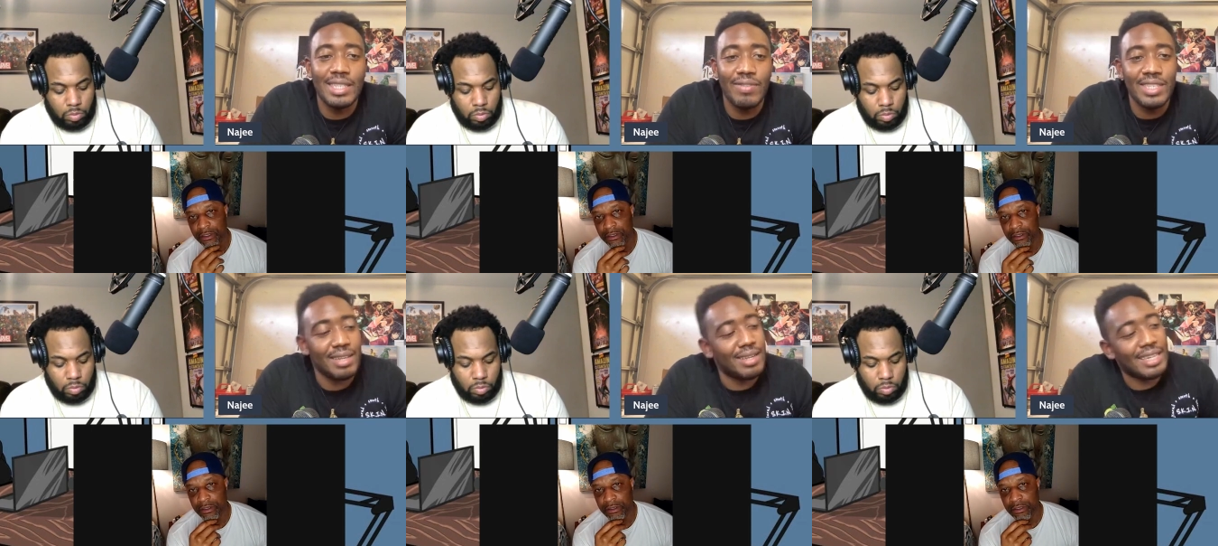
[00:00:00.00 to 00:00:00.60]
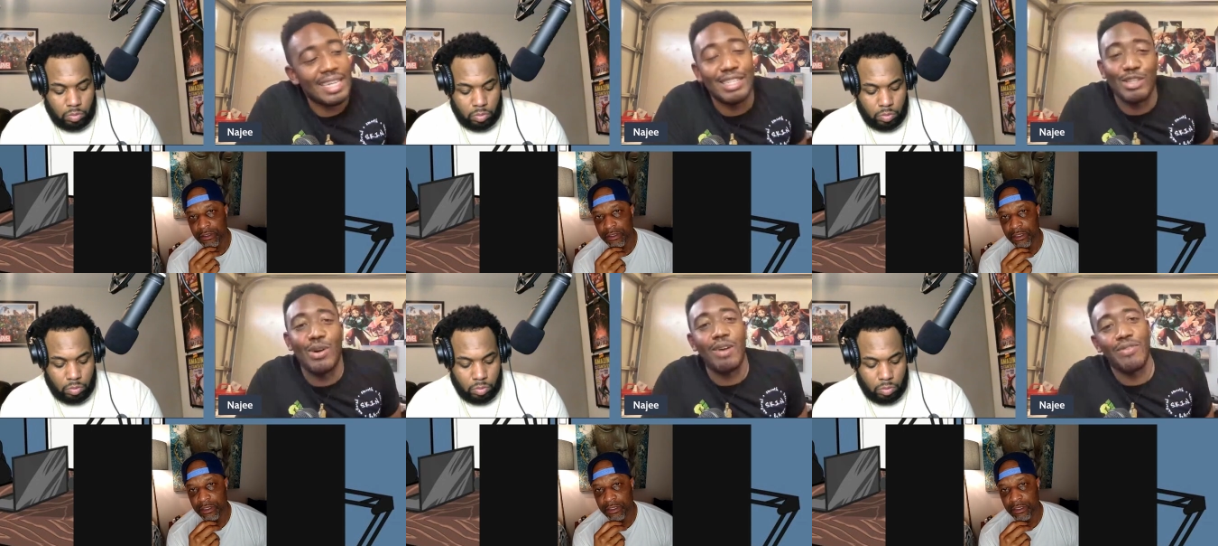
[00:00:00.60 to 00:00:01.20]
Speaker 1: stuff, it seemed like they
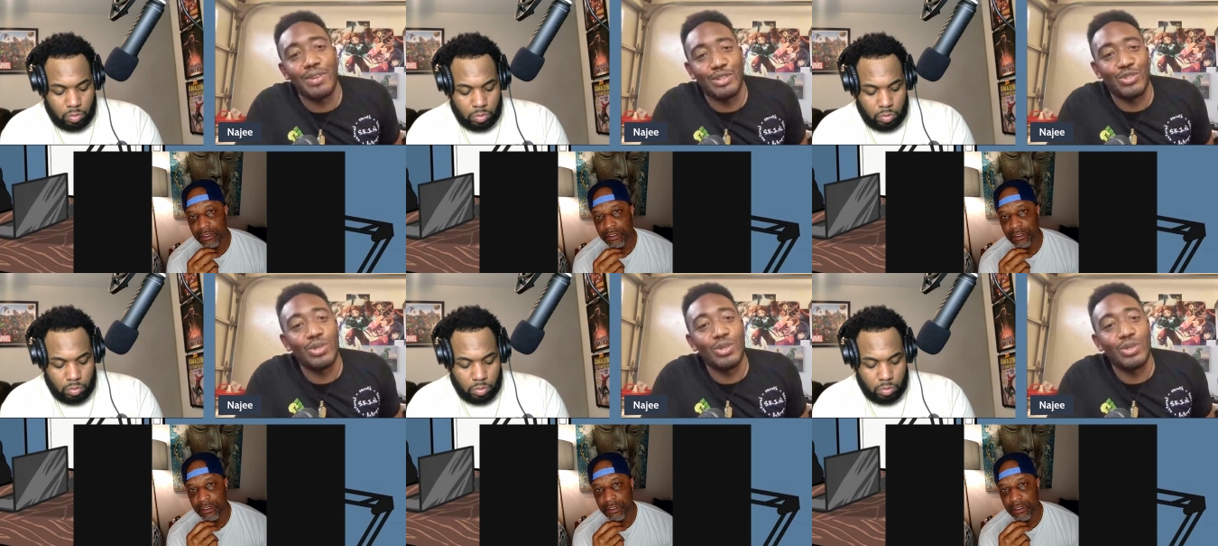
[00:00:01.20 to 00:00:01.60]
start off in a